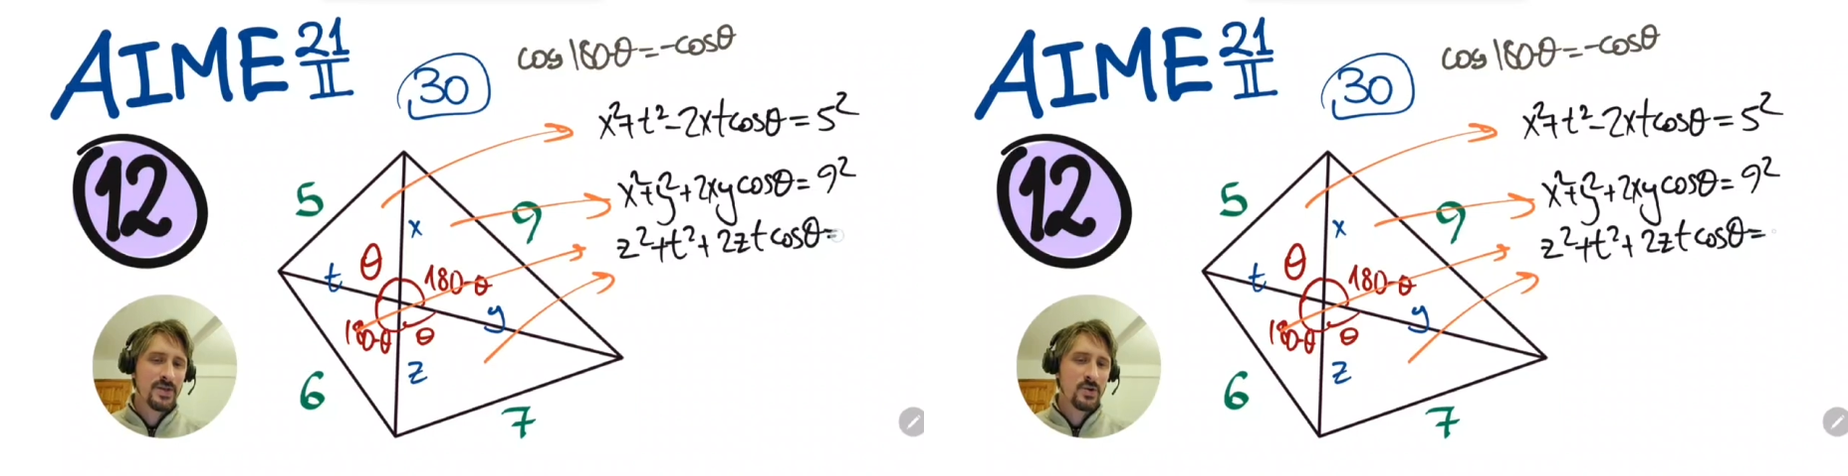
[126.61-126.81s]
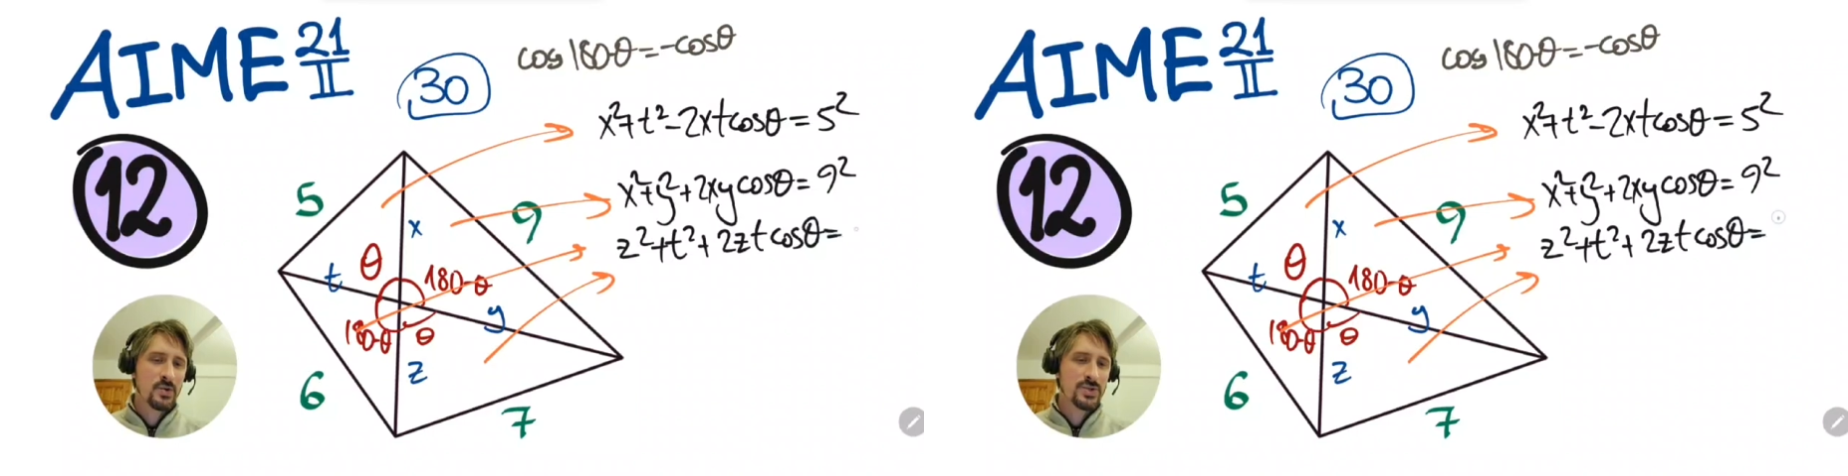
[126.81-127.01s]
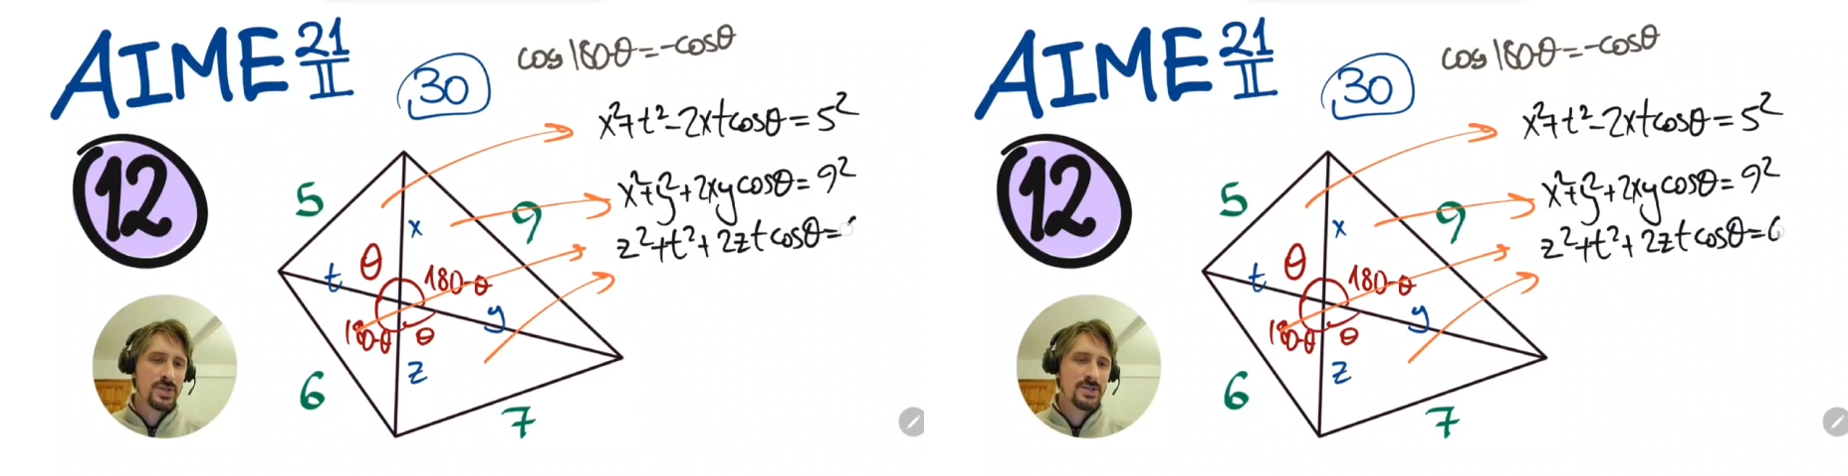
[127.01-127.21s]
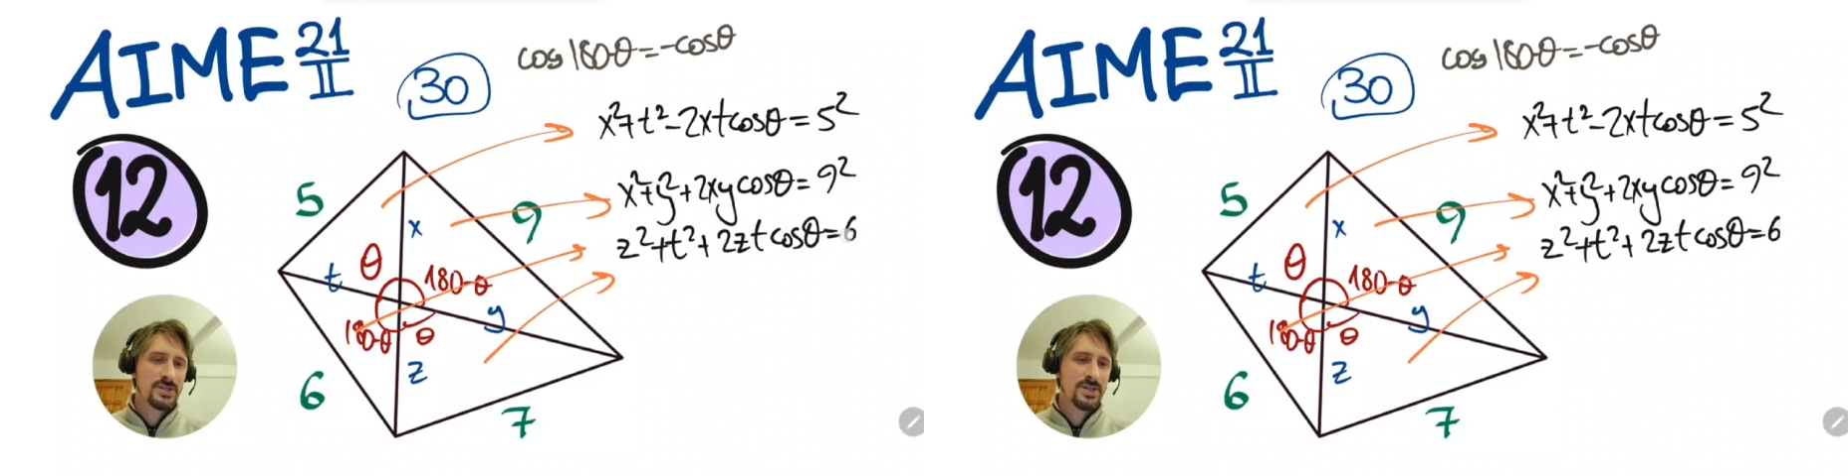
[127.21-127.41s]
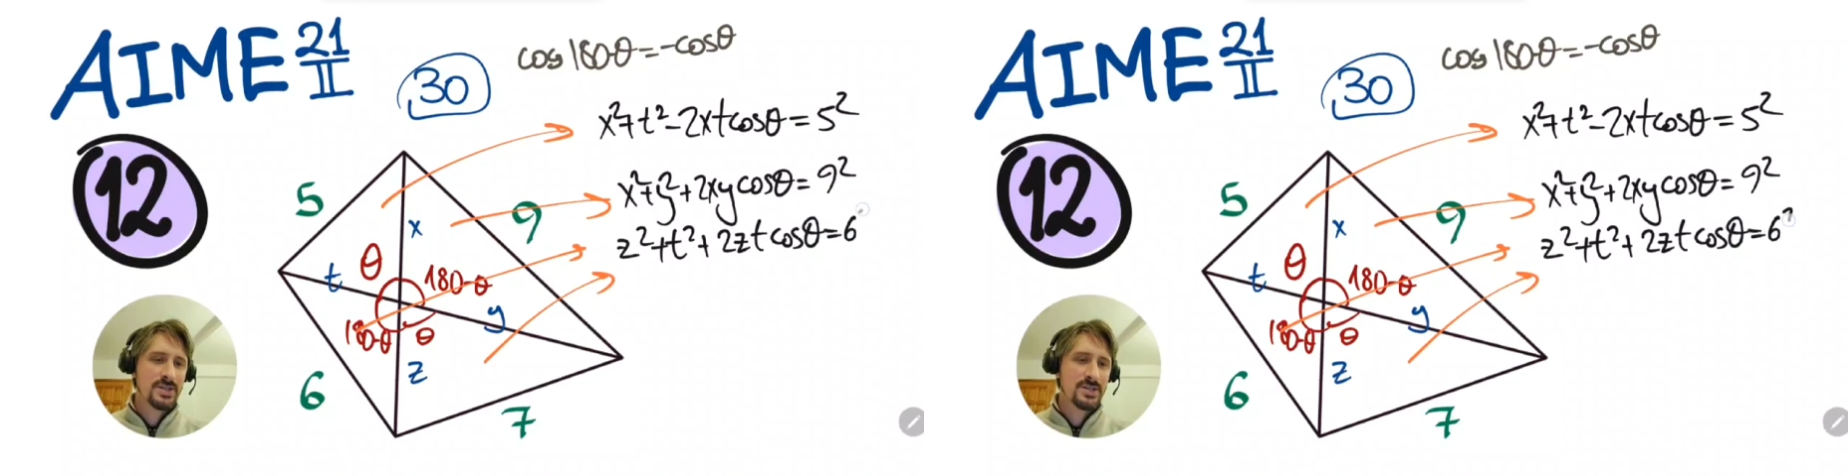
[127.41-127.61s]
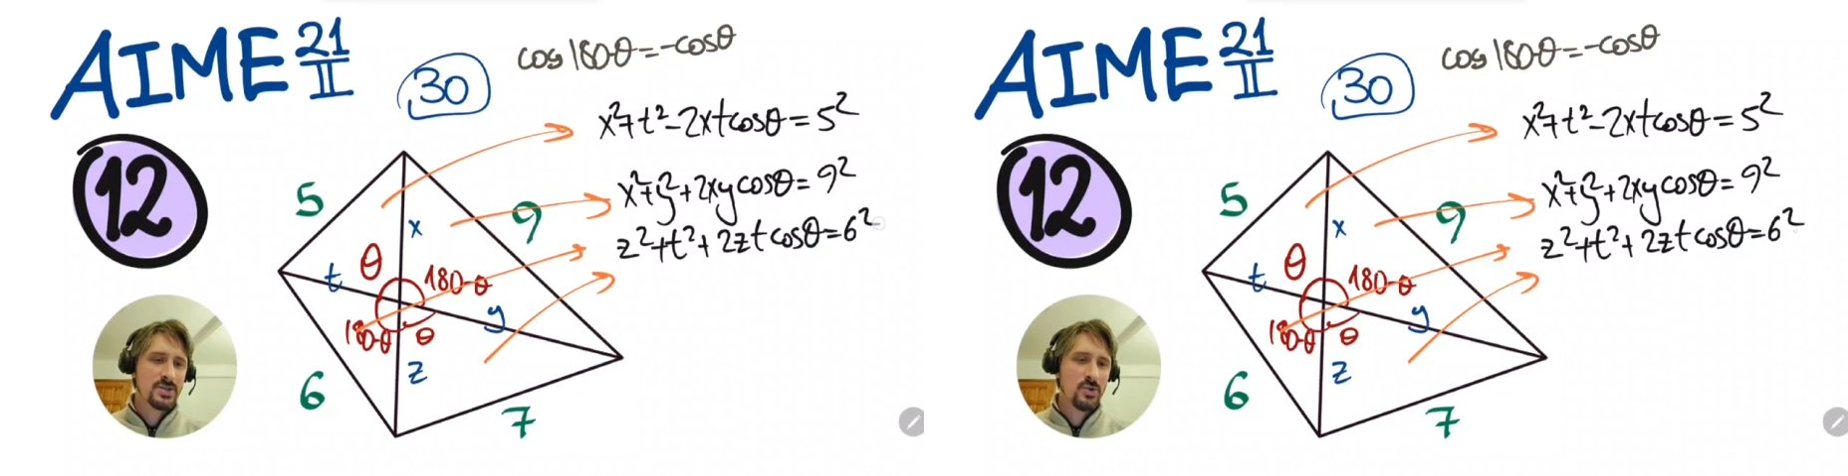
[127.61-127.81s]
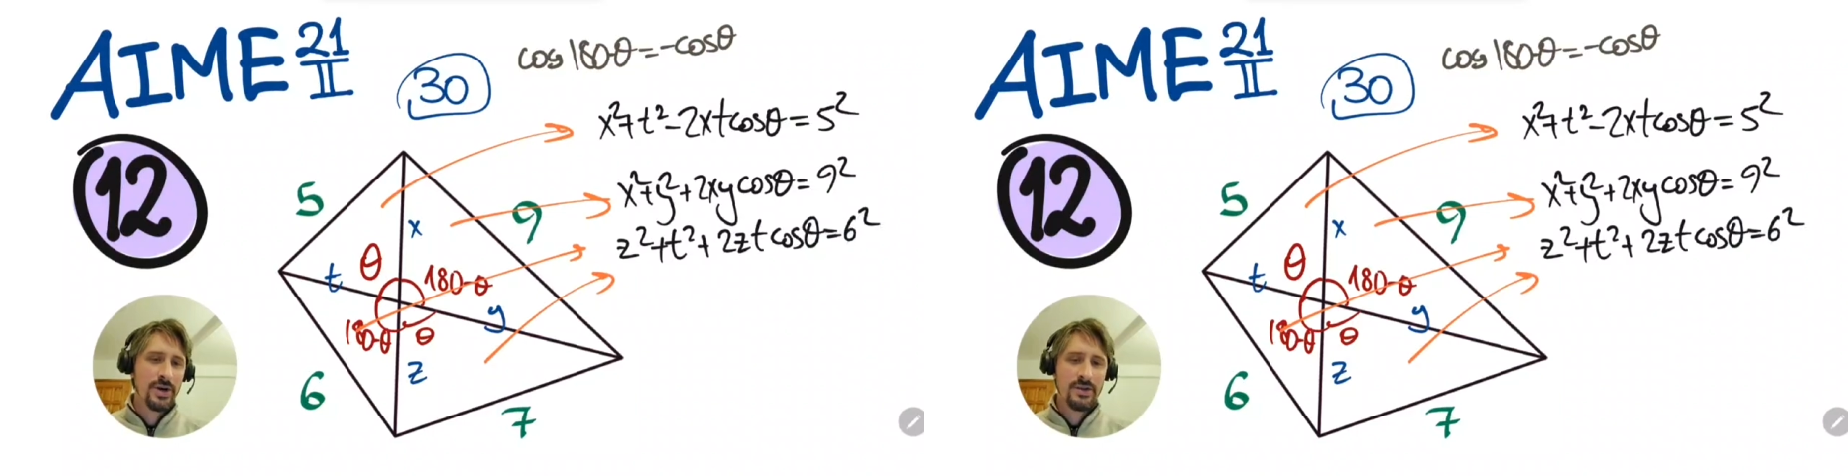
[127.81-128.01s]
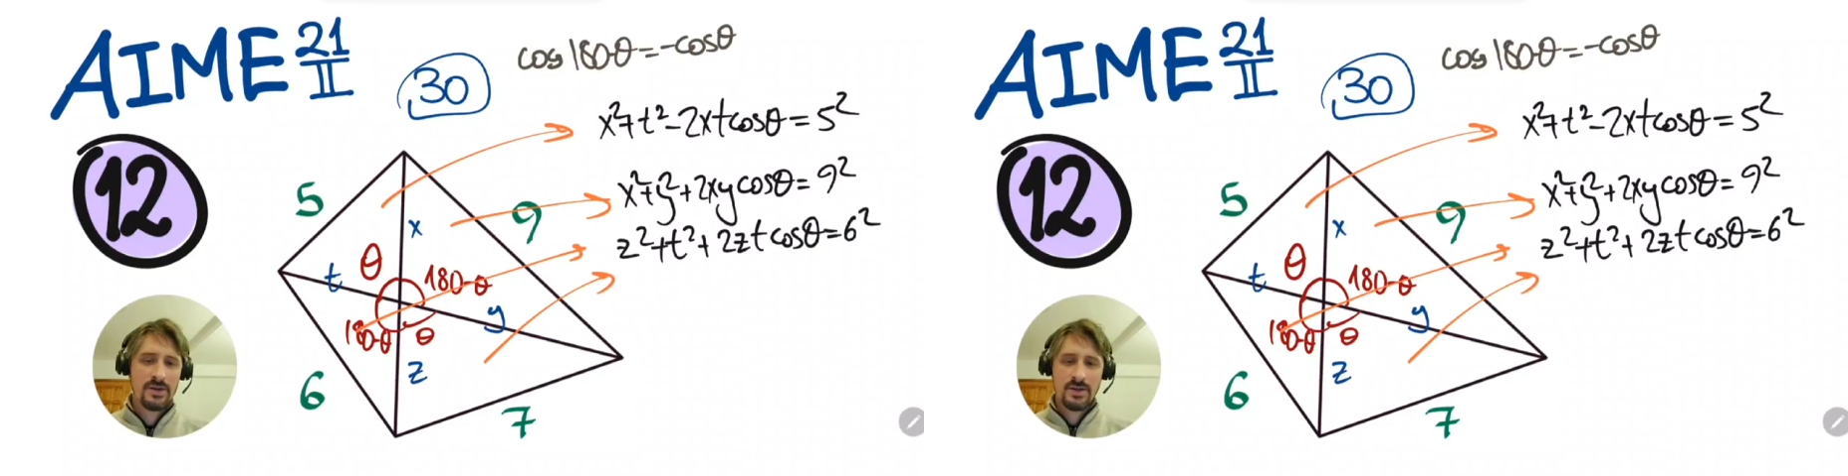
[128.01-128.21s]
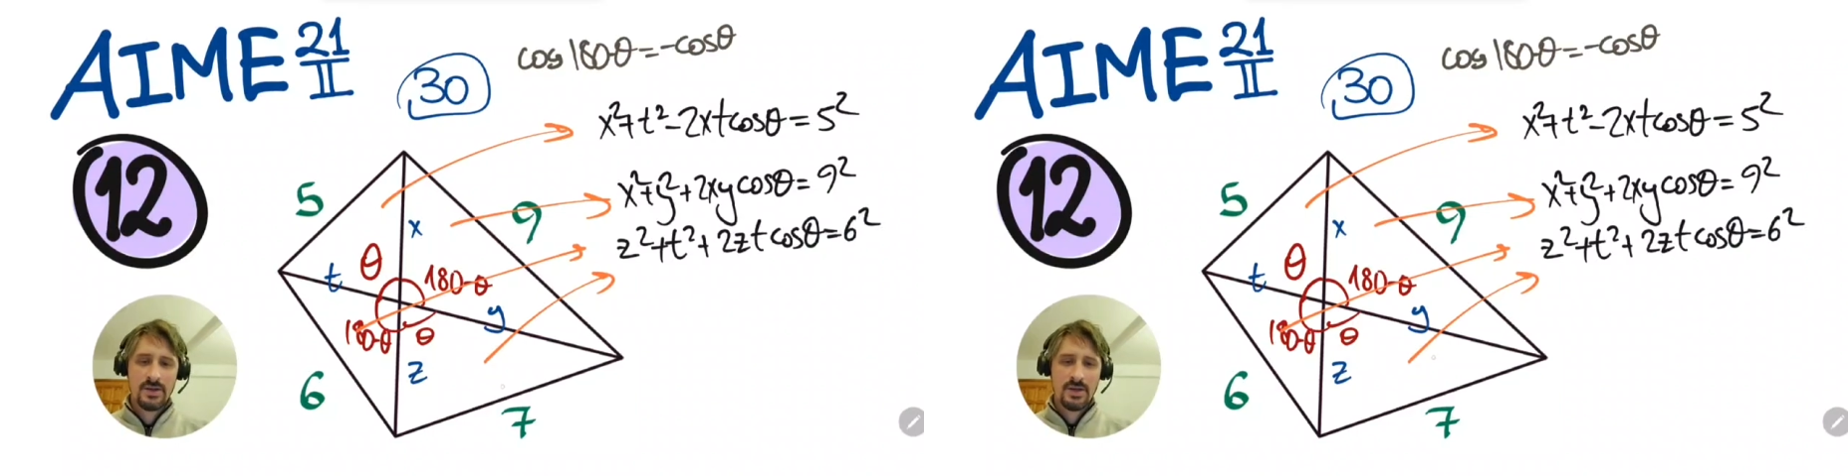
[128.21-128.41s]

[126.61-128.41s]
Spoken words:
equals 6 squared.